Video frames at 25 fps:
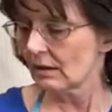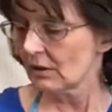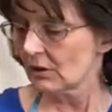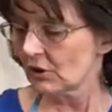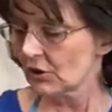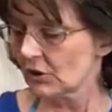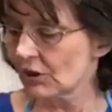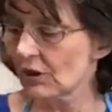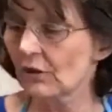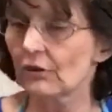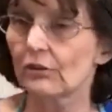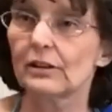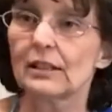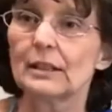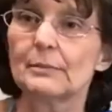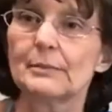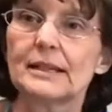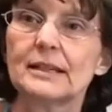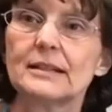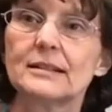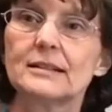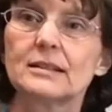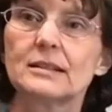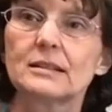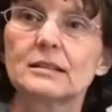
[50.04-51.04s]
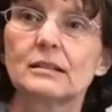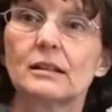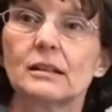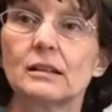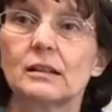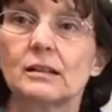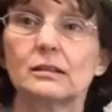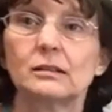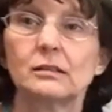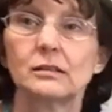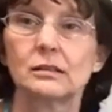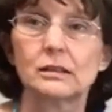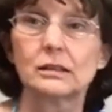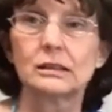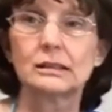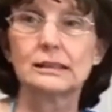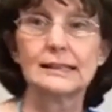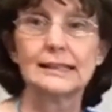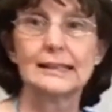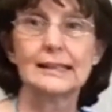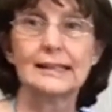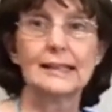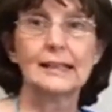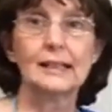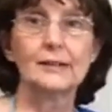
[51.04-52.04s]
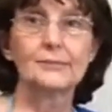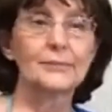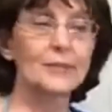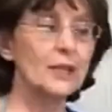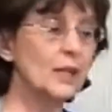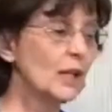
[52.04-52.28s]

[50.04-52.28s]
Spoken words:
generally means cleaning.